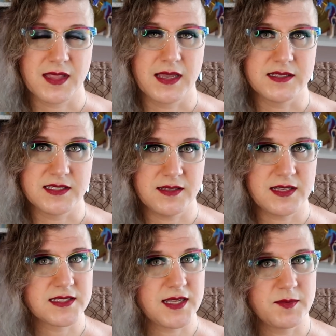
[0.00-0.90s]
And until
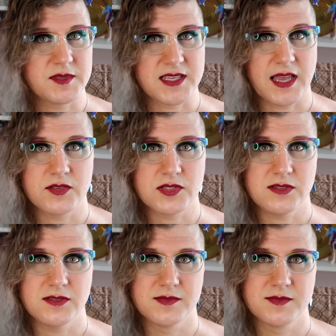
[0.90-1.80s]
next time, this
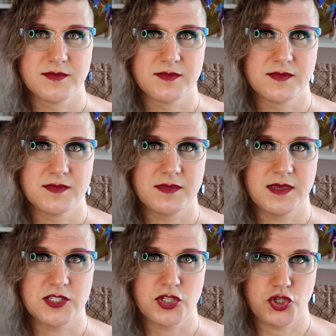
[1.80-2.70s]
council
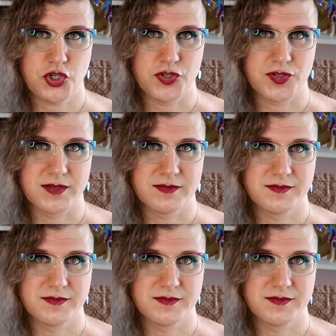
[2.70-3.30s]
is adjourned.